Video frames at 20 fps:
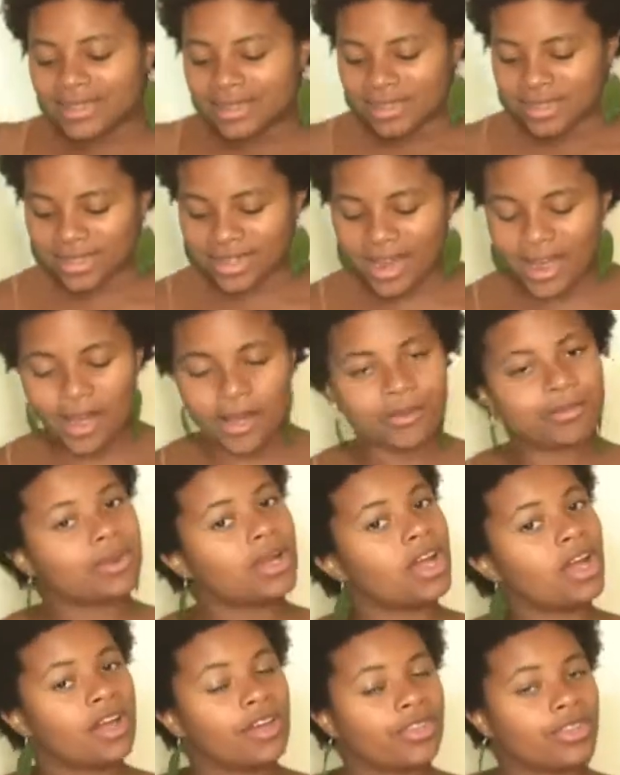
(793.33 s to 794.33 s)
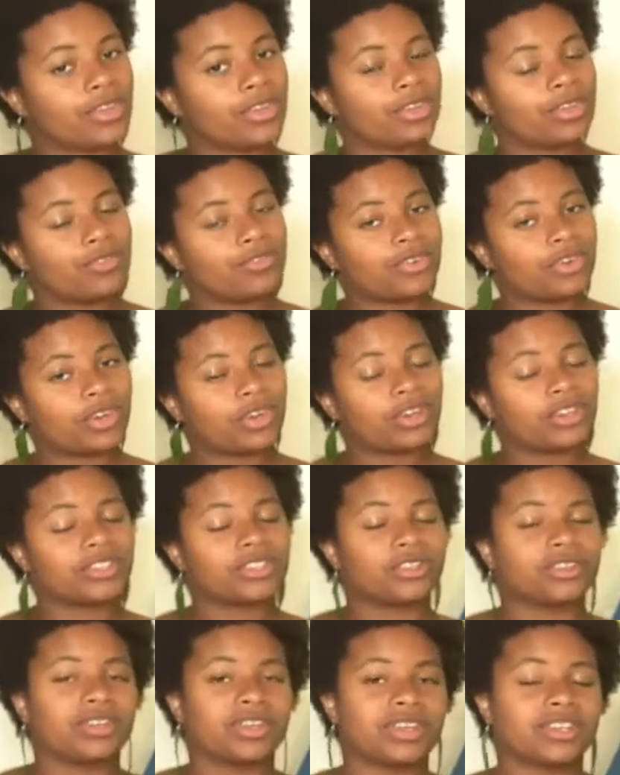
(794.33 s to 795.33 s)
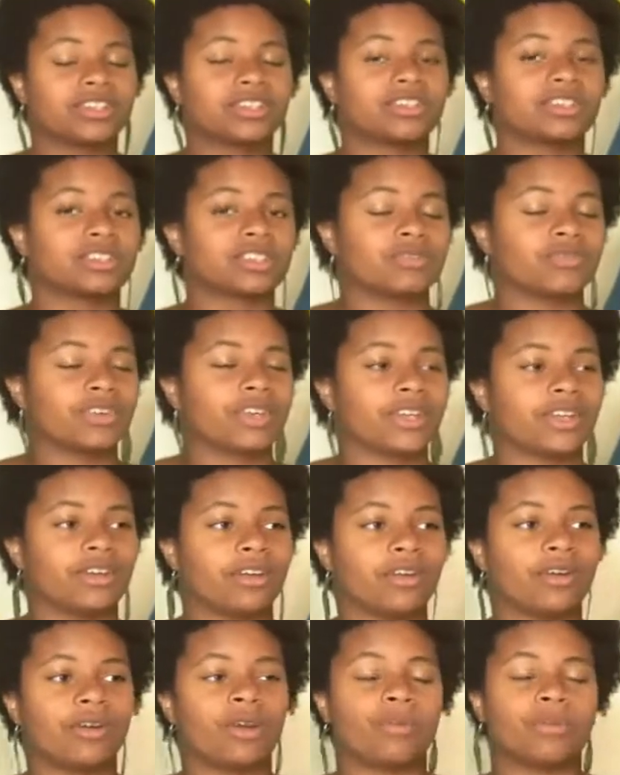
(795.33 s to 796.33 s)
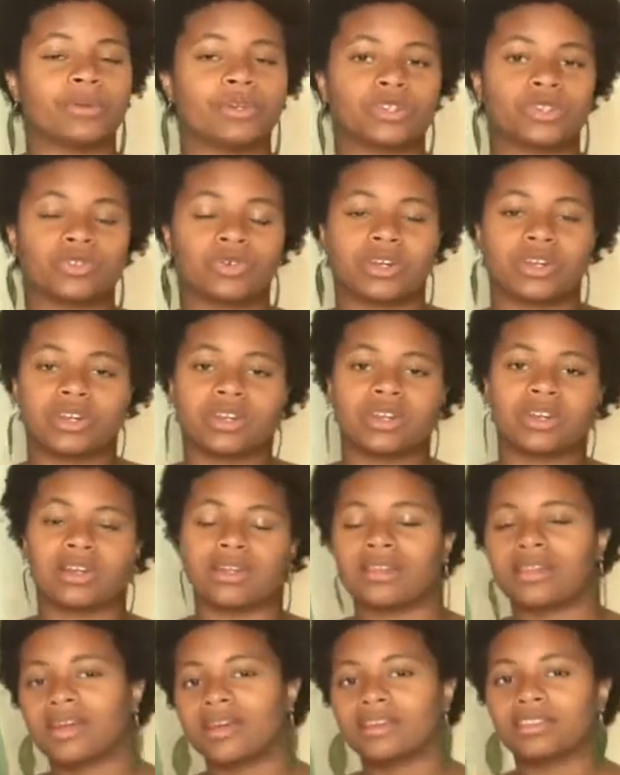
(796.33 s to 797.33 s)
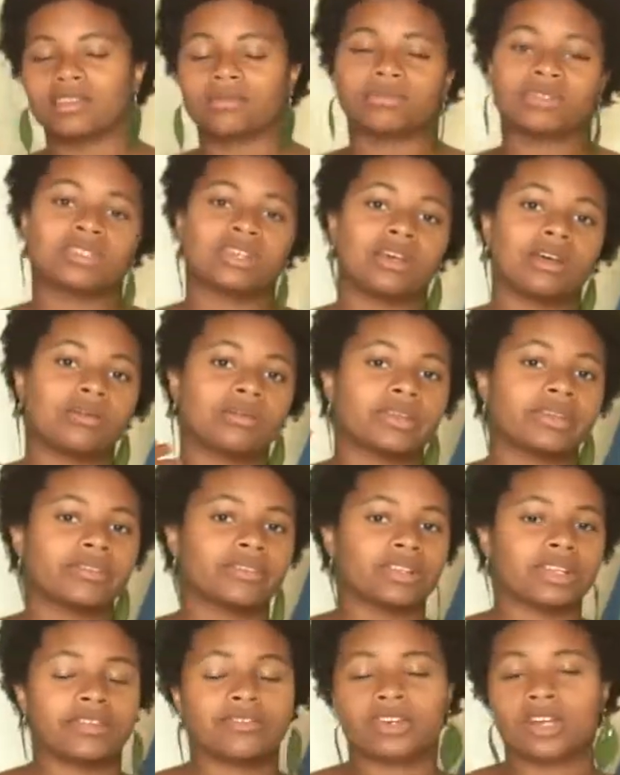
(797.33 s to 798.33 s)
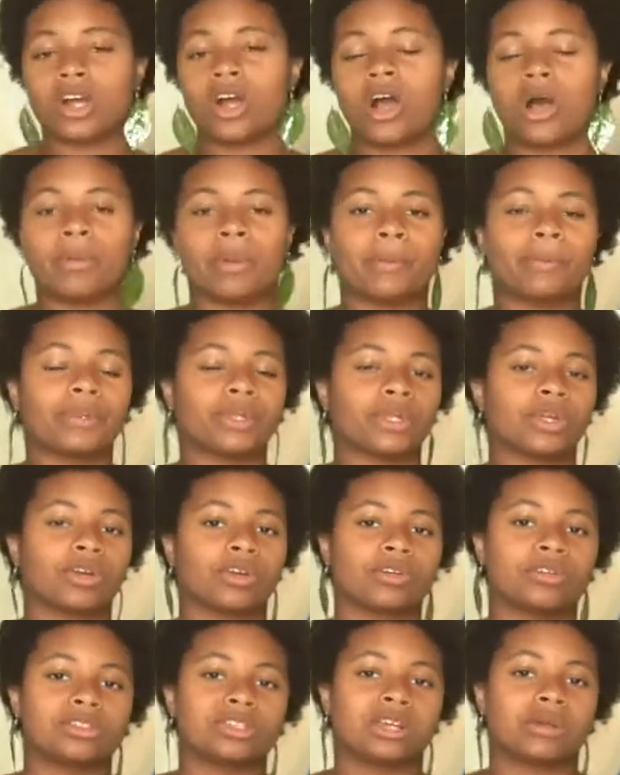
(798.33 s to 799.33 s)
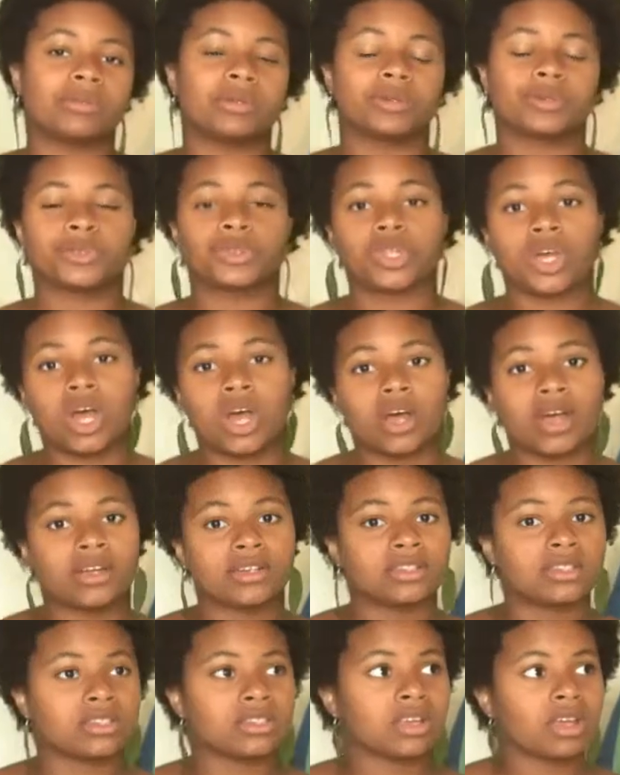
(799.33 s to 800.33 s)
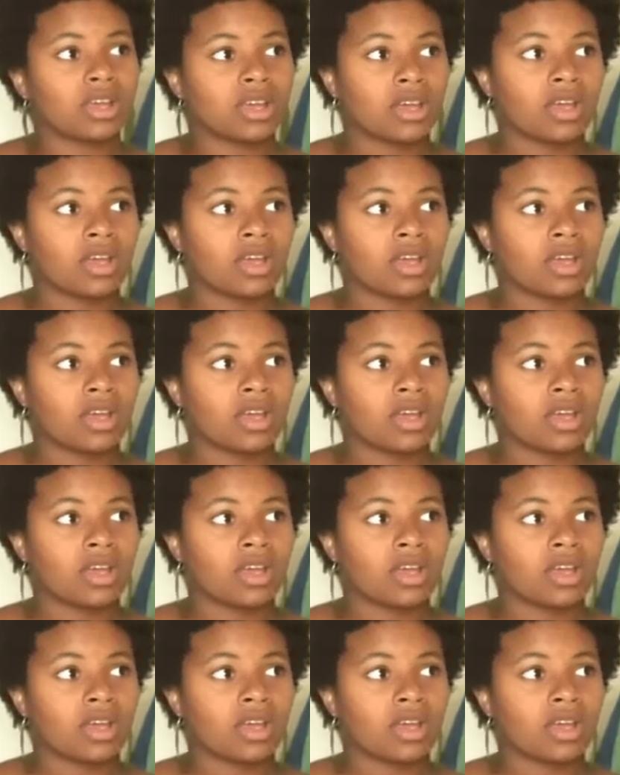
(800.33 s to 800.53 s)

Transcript: yeah. Thank you for tuning into this video. I hope you enjoyed it. Thumbs up, leave a comment below, tell me your thoughts.